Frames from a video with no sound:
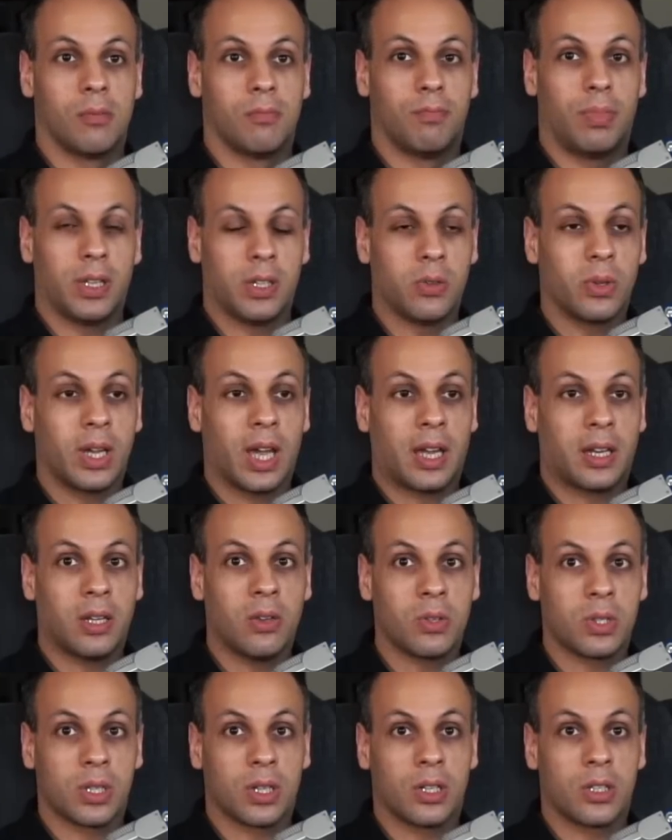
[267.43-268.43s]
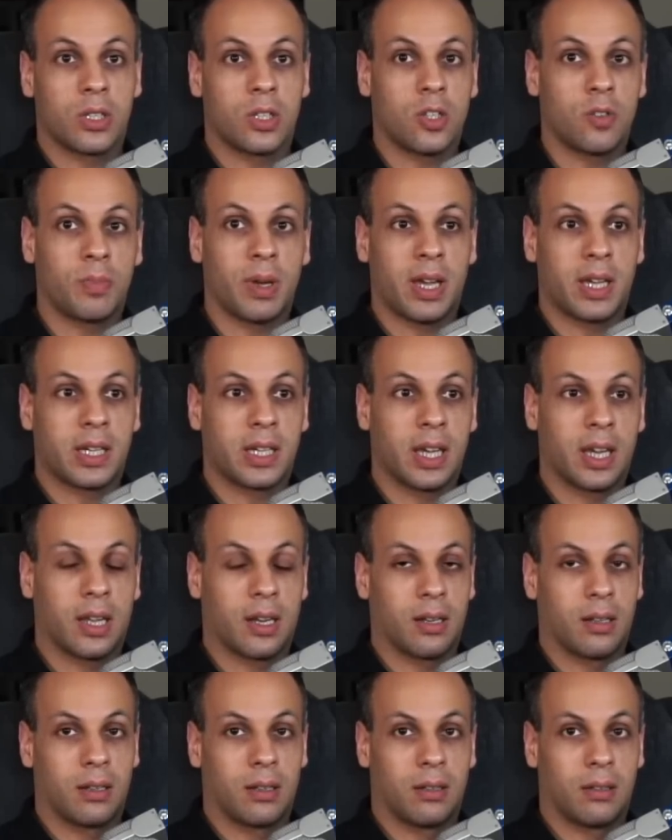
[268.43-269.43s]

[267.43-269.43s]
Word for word: but you can't use it until you pay again.